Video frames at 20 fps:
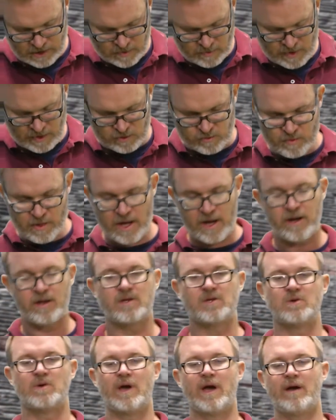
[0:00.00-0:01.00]
In
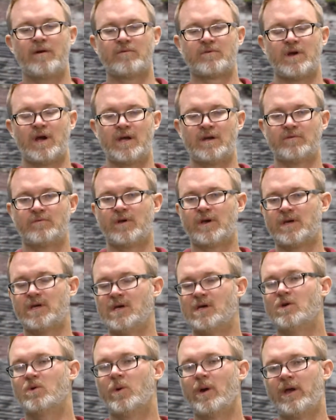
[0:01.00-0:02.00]
mathematics you have kind of like
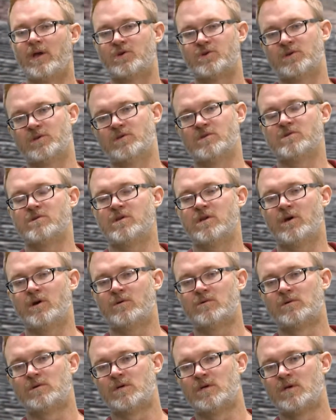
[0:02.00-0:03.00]
equations,
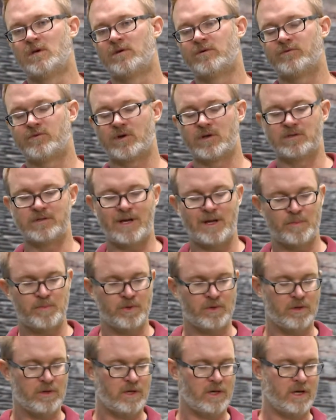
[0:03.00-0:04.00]
For
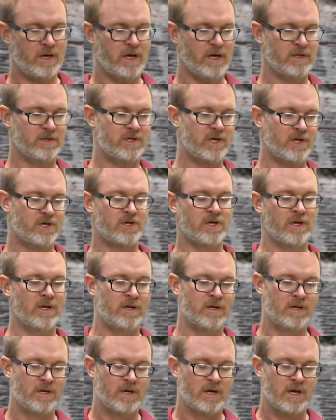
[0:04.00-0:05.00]
example,
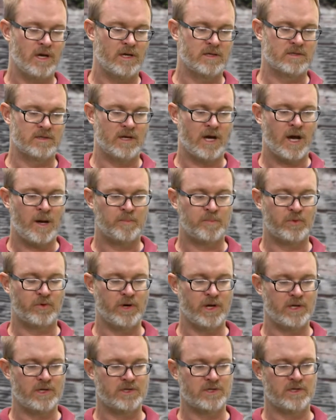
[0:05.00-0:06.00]
addition is an
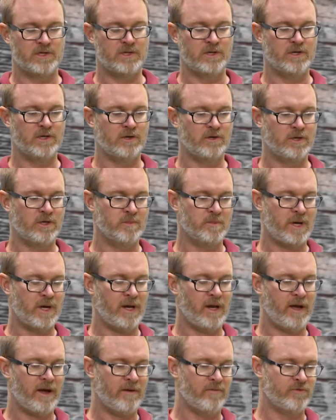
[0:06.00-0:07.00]
operation, you might
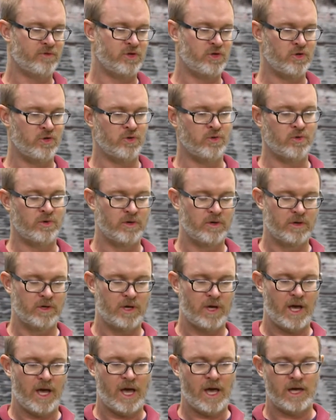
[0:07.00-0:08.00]
have 2
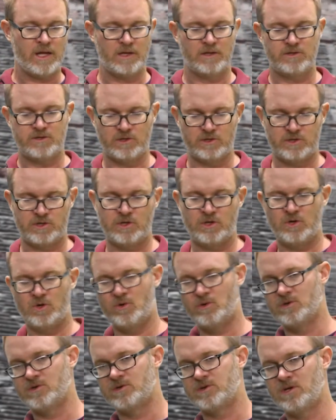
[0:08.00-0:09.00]
added to
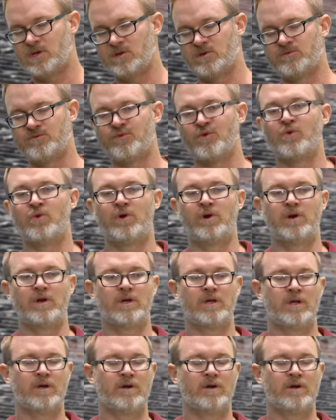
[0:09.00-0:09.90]
2 is 4,